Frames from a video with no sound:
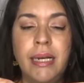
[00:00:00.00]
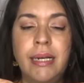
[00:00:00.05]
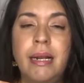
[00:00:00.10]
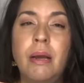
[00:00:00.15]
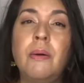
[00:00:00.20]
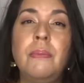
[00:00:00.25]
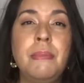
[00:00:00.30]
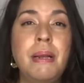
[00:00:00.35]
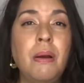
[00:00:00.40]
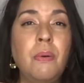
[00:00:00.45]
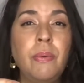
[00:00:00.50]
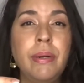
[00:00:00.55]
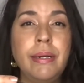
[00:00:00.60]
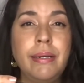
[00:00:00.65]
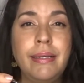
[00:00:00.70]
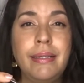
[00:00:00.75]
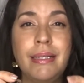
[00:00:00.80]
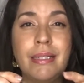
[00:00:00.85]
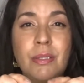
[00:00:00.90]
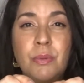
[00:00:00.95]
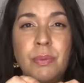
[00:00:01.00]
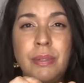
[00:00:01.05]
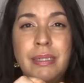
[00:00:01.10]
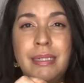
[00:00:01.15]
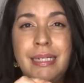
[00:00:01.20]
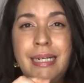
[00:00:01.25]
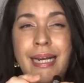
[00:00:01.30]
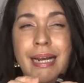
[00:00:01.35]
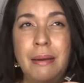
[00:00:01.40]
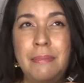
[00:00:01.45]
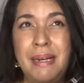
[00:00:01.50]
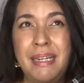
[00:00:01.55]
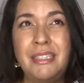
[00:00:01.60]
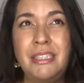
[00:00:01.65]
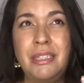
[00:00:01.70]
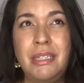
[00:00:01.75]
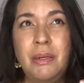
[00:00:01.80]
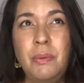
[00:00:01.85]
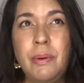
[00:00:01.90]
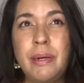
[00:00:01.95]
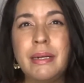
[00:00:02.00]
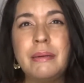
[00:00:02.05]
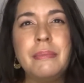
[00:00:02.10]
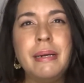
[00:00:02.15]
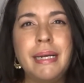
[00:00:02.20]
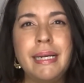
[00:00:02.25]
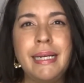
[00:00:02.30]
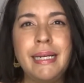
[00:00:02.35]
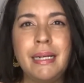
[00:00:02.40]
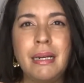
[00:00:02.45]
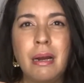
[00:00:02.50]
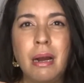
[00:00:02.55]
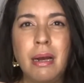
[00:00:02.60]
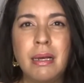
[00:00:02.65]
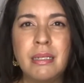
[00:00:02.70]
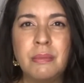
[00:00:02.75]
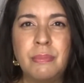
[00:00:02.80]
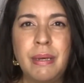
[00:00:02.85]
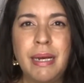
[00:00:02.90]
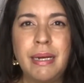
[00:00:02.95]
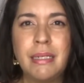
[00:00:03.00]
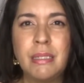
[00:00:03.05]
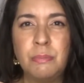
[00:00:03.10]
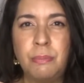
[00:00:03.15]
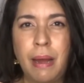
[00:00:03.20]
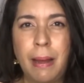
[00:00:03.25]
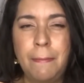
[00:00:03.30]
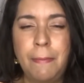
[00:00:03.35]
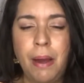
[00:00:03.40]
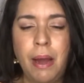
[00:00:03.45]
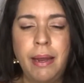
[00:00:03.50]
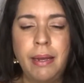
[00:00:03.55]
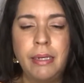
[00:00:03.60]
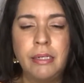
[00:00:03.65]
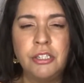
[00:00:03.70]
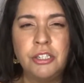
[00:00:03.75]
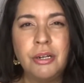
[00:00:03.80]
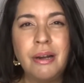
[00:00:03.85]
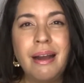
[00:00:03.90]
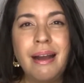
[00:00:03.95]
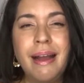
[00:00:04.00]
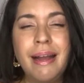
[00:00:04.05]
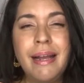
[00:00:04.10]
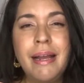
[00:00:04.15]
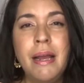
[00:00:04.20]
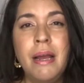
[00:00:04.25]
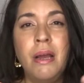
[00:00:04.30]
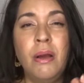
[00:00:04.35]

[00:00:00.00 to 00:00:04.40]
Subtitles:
Now, I'm not wearing this one today. I'm actually wearing my Nye Cosmetics Bye Bye Under Eye,